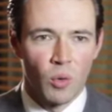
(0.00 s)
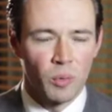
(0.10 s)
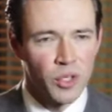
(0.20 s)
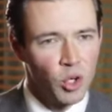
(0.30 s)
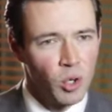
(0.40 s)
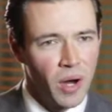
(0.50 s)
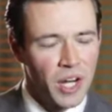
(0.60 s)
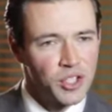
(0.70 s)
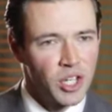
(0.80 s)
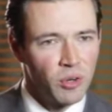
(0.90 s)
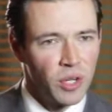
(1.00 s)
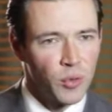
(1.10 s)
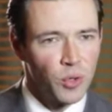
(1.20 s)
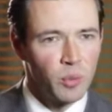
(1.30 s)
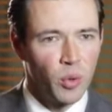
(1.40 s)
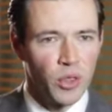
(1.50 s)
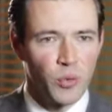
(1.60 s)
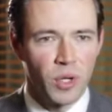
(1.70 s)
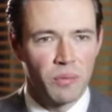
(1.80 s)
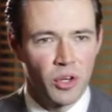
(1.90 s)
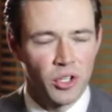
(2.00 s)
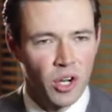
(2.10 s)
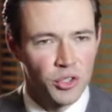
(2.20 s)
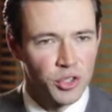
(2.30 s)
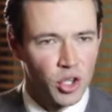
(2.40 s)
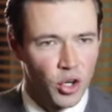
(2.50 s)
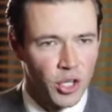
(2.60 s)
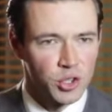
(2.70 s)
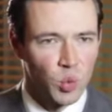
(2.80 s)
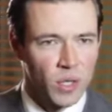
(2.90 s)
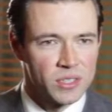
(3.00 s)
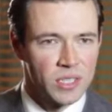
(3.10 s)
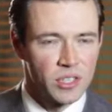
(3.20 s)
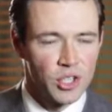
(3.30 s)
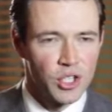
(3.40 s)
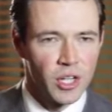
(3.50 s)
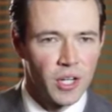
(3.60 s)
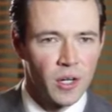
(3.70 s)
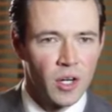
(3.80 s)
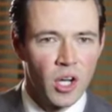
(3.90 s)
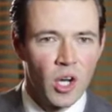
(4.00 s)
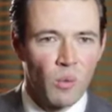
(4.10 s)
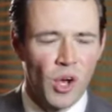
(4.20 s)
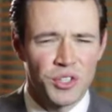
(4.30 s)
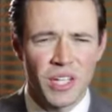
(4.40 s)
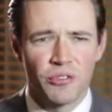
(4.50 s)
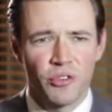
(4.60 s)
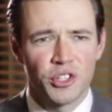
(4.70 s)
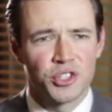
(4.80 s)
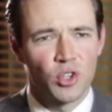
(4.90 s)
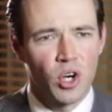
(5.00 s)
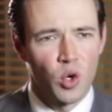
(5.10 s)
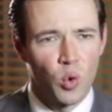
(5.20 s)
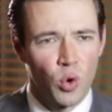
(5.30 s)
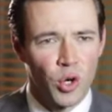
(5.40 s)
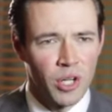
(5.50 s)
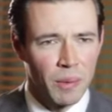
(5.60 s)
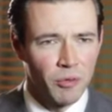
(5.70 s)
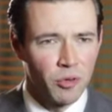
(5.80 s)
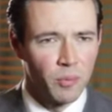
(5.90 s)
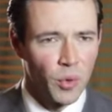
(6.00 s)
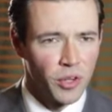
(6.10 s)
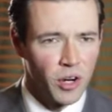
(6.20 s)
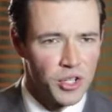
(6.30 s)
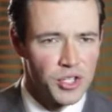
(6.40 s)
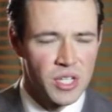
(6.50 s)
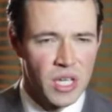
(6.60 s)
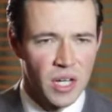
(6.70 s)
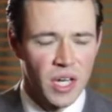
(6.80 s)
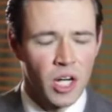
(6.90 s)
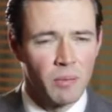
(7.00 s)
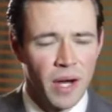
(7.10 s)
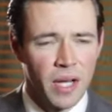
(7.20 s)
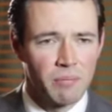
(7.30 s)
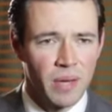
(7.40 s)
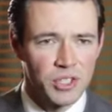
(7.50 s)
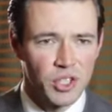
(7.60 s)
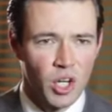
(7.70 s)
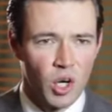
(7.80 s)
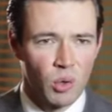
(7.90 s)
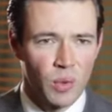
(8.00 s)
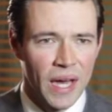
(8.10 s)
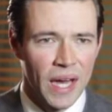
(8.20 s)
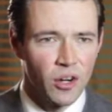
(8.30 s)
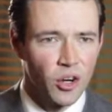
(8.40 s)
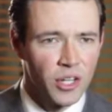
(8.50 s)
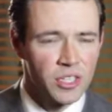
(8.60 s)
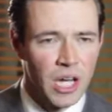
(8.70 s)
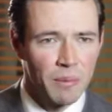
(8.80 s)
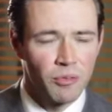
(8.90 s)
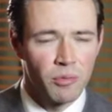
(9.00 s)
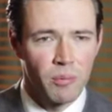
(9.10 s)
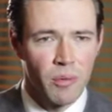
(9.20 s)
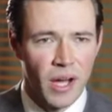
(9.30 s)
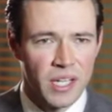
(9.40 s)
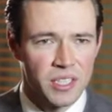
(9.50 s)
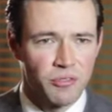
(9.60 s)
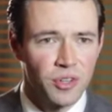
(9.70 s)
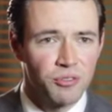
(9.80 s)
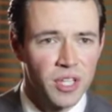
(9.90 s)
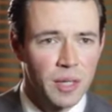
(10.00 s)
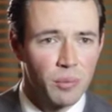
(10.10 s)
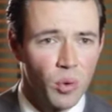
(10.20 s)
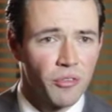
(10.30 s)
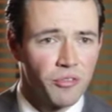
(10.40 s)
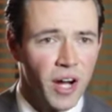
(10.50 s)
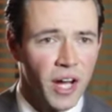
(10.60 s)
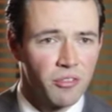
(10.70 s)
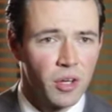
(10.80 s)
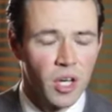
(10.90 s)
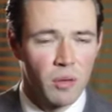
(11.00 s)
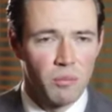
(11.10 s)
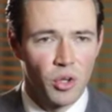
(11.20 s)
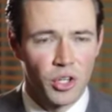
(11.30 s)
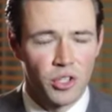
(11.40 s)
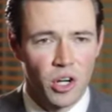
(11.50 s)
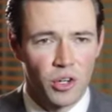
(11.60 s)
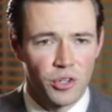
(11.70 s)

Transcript: Well, McEwen Mining generated $3.3 million in earnings, or 1 cent a share. We also had a very strong quarter coming from both Argentina and our mine in Mexico, where we had earnings coming from our mines of $15.5 million.